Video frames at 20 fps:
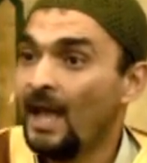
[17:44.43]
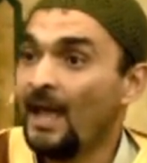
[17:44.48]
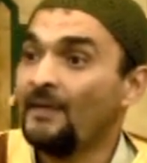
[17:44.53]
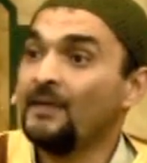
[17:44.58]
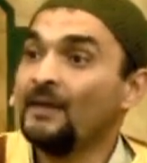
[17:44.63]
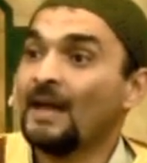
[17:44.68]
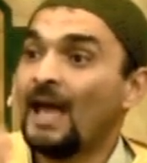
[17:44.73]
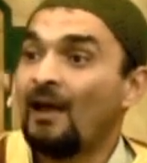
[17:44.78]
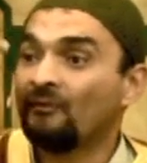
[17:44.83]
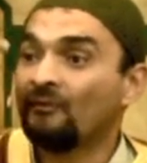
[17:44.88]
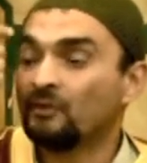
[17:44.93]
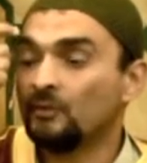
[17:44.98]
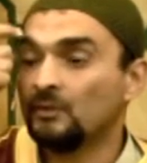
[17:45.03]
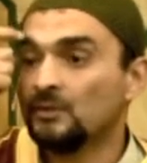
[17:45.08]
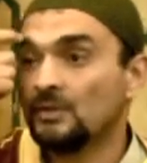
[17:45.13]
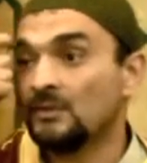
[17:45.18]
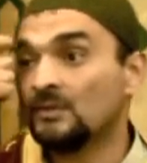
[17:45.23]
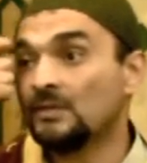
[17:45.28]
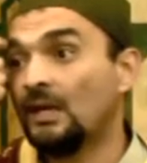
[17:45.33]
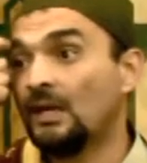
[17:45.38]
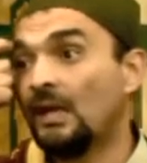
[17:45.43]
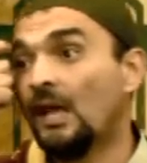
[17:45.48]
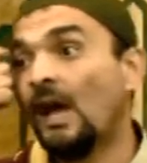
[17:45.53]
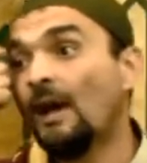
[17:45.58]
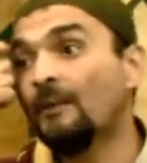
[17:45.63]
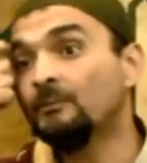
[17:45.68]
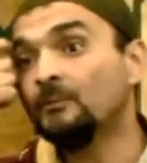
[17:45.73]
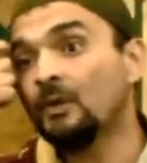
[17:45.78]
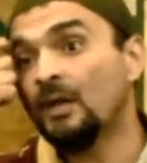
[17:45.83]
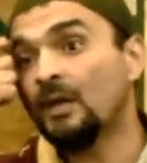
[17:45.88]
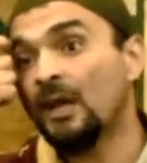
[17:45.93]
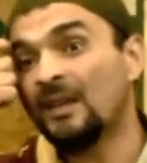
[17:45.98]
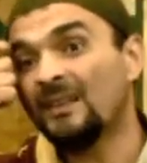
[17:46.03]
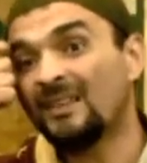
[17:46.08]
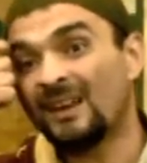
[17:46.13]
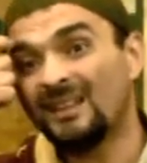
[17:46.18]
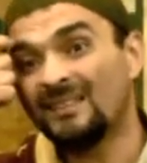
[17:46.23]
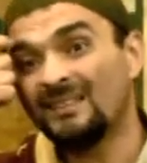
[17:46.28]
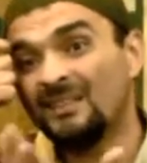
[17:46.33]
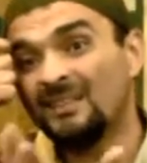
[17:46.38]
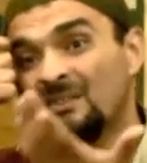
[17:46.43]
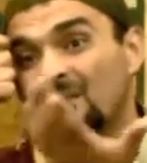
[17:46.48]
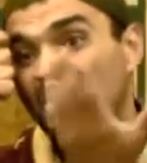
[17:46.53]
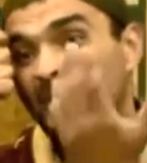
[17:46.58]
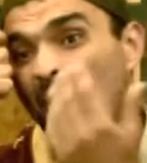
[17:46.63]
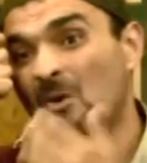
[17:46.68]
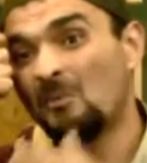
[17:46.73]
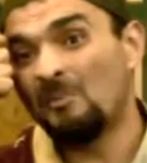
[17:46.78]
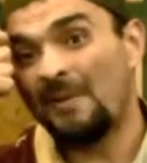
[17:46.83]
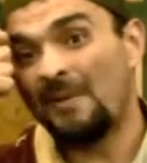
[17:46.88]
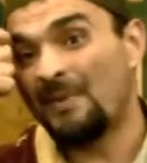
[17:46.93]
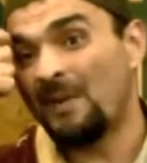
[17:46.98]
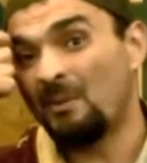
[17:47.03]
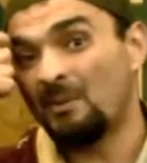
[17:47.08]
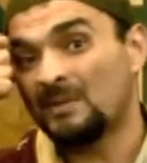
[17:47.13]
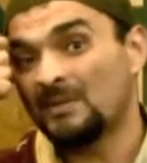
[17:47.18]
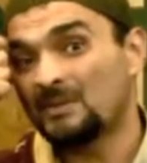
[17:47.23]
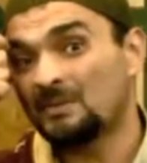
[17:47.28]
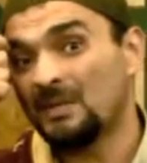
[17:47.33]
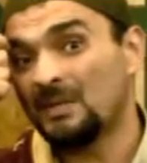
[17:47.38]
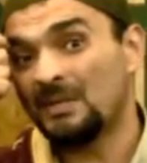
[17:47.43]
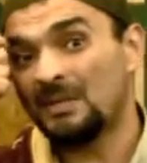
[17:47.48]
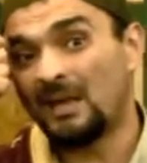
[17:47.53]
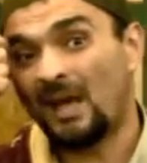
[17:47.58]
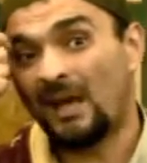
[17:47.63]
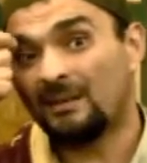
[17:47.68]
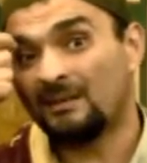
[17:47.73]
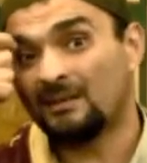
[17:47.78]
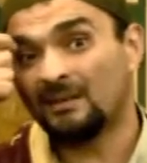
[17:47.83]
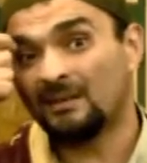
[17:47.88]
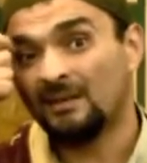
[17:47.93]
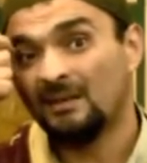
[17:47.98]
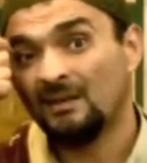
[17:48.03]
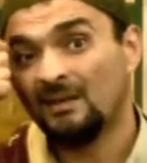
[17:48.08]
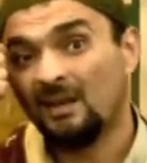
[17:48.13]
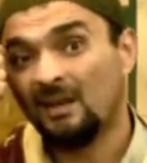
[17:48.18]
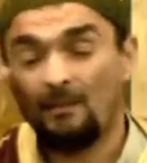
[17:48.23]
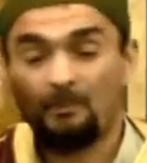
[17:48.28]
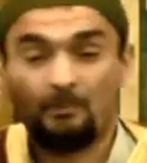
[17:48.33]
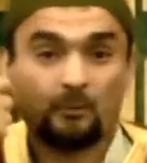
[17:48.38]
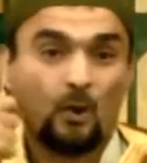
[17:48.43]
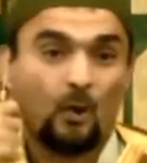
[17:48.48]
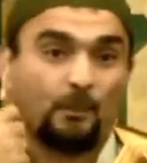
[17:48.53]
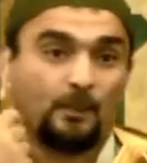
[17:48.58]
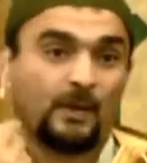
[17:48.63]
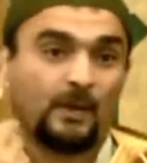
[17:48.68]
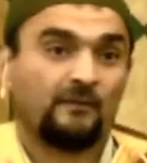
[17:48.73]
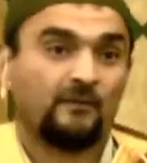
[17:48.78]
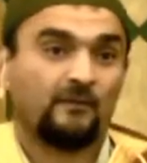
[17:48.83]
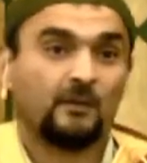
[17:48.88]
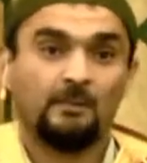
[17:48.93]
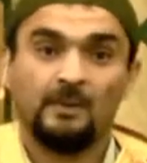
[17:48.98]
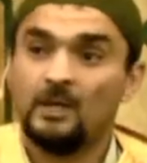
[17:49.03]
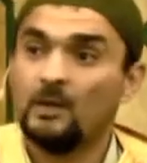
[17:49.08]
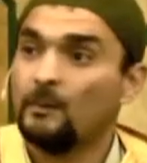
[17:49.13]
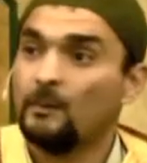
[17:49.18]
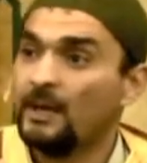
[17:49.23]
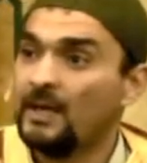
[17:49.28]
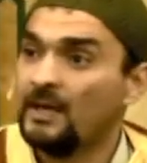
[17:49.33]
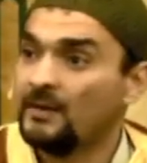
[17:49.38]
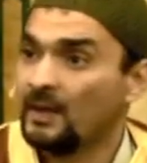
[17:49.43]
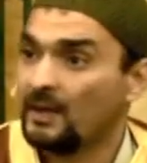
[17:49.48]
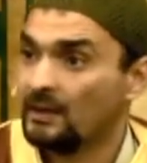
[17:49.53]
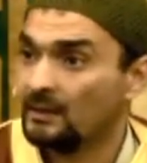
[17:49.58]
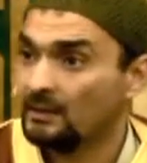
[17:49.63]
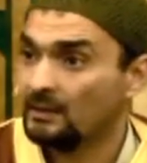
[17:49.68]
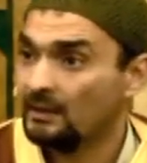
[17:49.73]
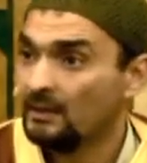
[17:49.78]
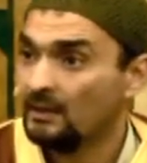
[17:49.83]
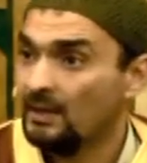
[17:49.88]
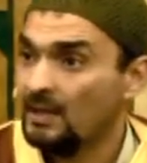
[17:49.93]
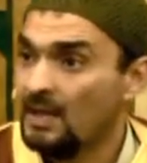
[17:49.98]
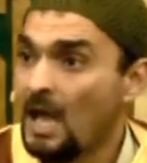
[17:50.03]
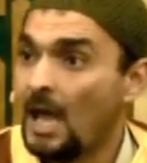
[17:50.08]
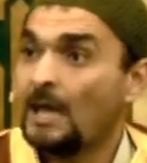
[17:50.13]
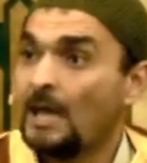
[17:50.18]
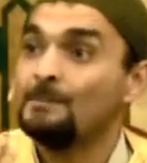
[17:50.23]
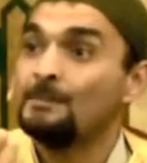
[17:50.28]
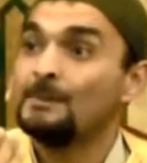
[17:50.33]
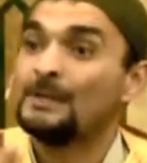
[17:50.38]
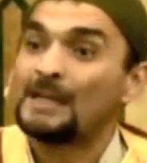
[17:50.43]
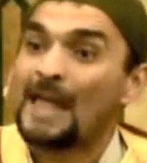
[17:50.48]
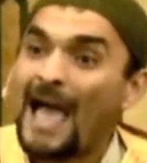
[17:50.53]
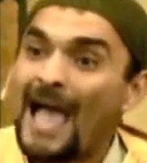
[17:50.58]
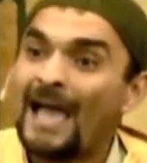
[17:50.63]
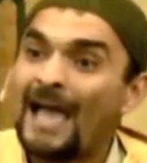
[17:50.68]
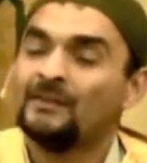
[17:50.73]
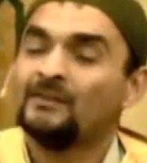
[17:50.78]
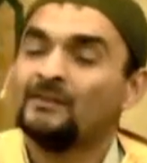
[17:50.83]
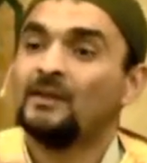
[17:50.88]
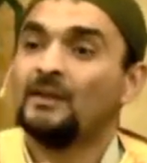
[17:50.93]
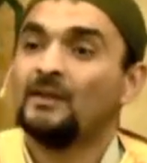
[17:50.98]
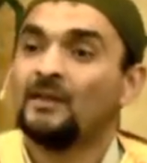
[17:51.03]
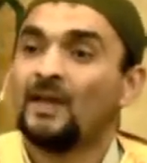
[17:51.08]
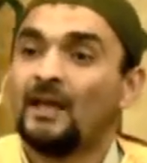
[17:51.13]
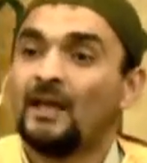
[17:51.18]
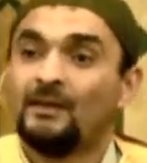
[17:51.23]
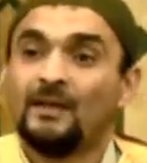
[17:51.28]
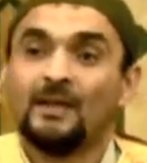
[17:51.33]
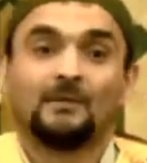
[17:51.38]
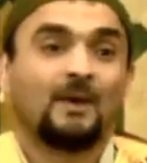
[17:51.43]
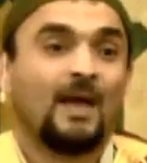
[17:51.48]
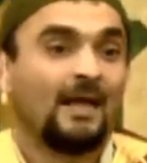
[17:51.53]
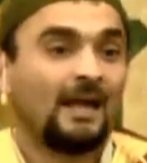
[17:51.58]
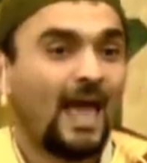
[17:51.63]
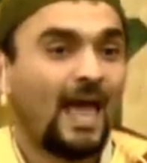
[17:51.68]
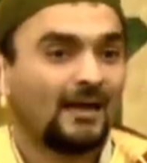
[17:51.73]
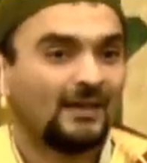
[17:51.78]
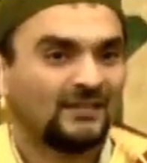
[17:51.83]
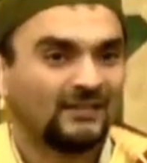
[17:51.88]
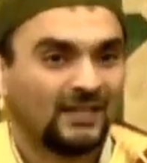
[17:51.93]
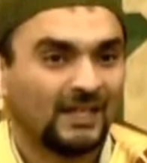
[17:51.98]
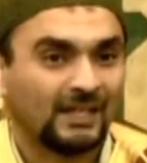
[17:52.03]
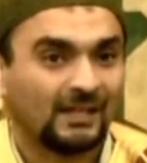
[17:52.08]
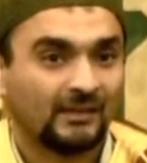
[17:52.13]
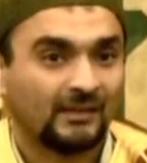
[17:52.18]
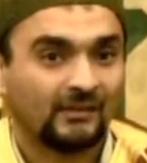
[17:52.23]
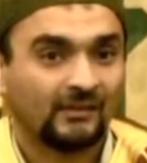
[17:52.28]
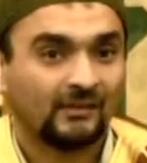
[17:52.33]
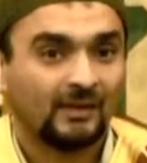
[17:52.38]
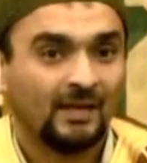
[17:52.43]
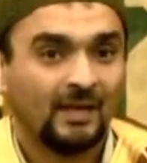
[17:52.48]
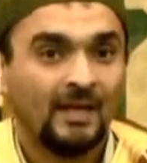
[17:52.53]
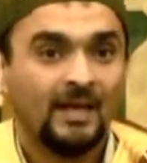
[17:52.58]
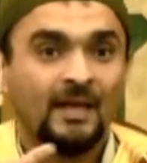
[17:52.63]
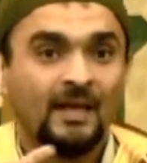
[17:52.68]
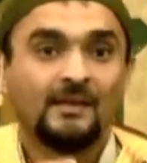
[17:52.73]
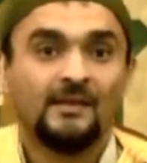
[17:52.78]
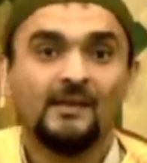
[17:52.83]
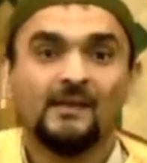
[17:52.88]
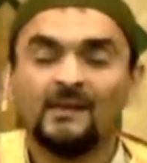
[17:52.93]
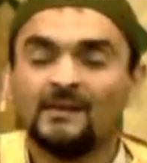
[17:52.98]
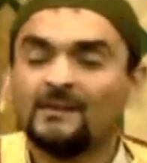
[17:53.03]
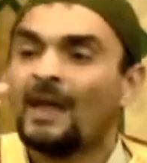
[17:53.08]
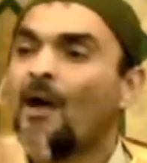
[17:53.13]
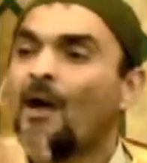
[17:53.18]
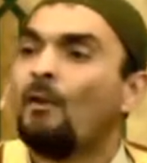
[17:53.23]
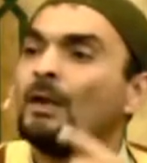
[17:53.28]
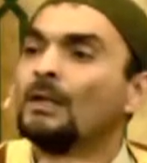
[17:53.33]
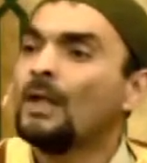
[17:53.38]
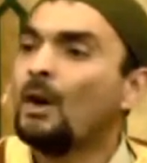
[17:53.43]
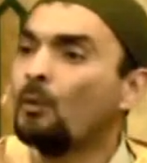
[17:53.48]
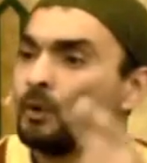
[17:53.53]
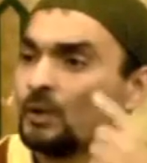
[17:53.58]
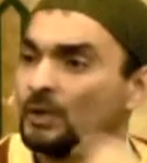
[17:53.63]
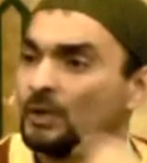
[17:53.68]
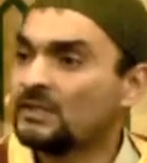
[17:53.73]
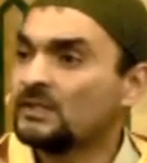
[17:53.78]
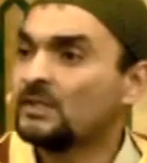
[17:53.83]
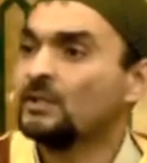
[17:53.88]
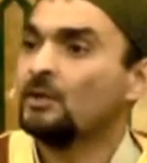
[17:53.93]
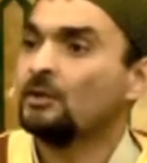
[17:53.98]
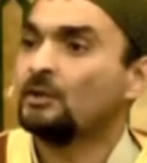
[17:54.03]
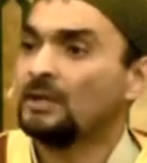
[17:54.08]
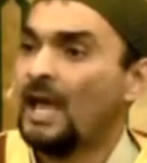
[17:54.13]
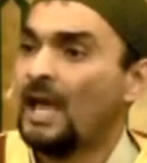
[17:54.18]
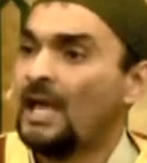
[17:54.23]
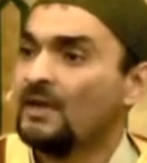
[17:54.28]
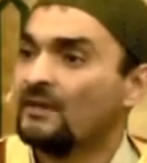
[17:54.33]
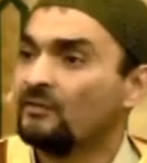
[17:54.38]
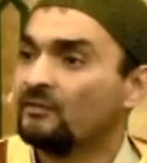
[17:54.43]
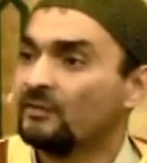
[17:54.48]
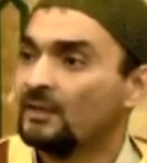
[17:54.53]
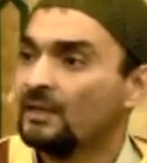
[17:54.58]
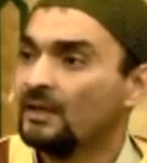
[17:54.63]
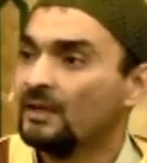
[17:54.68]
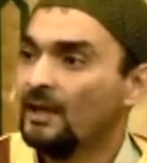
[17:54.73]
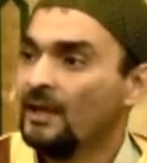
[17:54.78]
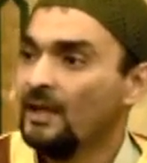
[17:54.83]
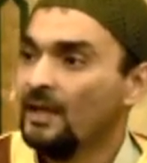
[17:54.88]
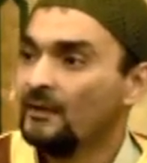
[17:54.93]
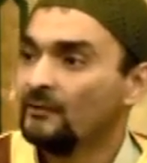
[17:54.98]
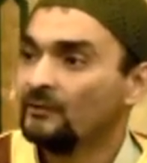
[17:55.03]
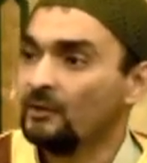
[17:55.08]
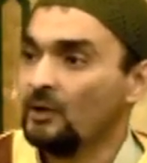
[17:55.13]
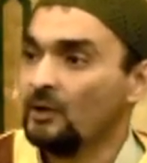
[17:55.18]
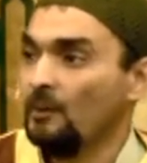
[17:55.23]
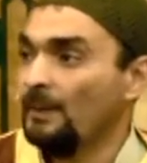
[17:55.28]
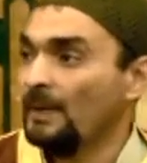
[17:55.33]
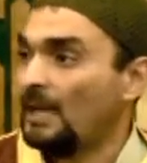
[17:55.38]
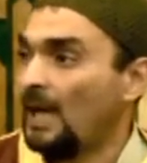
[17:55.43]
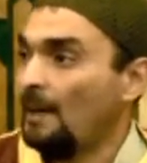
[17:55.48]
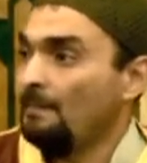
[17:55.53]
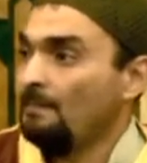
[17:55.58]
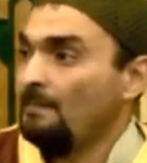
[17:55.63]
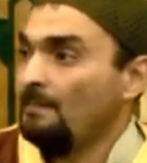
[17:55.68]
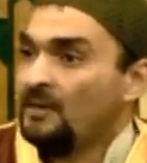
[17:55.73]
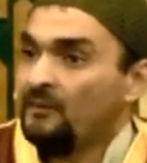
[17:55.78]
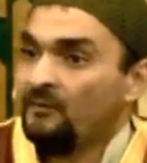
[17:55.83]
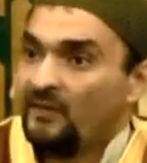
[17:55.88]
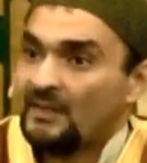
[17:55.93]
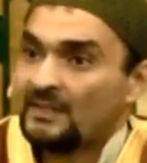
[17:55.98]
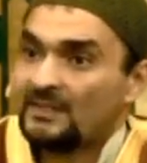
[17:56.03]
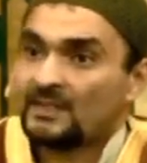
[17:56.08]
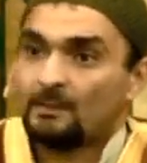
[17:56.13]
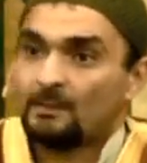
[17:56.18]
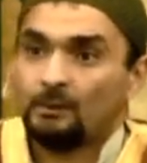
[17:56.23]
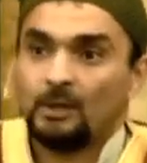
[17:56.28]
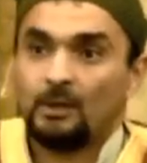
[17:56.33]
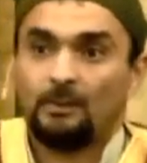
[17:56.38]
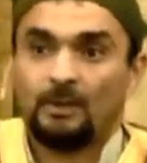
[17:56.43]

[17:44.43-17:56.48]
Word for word: And then afterwards you say, Alhamdulillah that I didn't go, and it was really not appropriate for me to be there. I'm glad that they ran out of tickets. This is how Allah works in your life. So you become invincible.